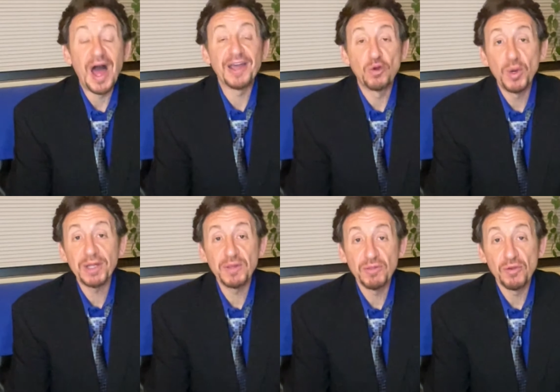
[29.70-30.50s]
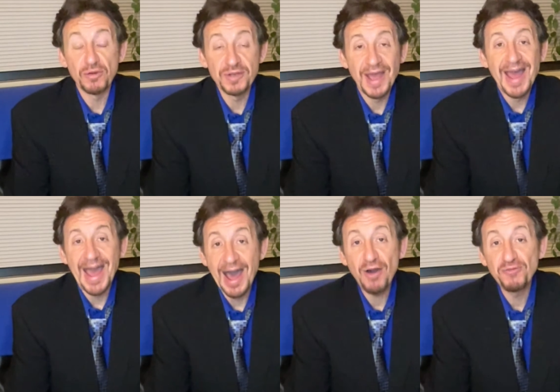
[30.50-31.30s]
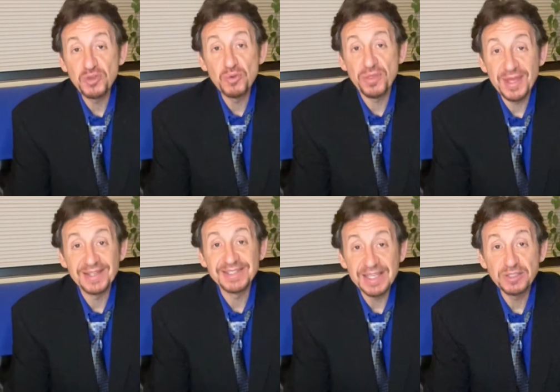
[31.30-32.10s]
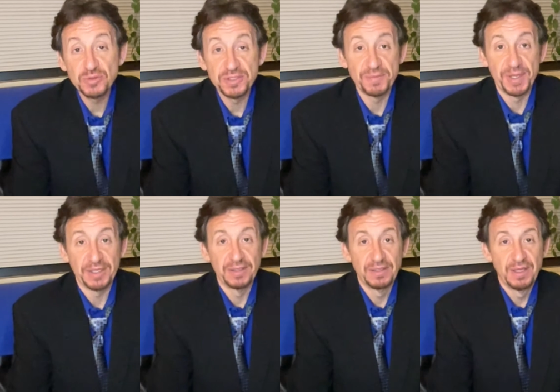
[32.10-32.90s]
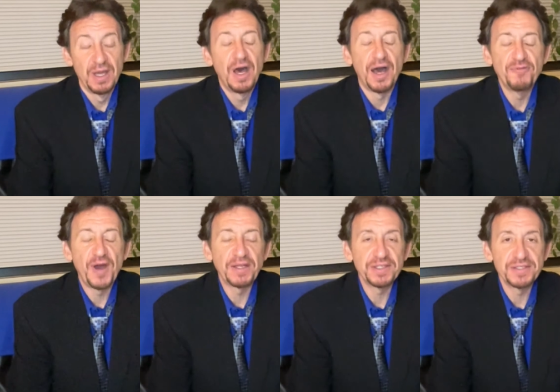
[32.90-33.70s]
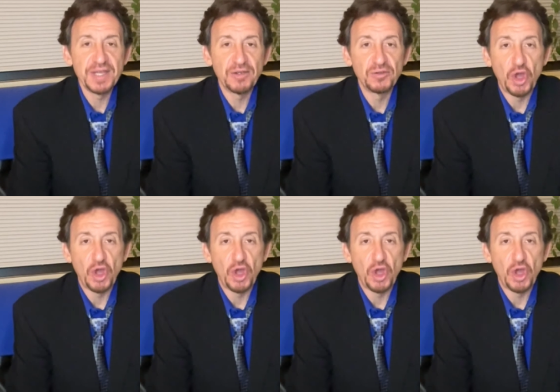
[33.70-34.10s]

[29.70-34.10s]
I quickly learned how few things interest me. I finally settled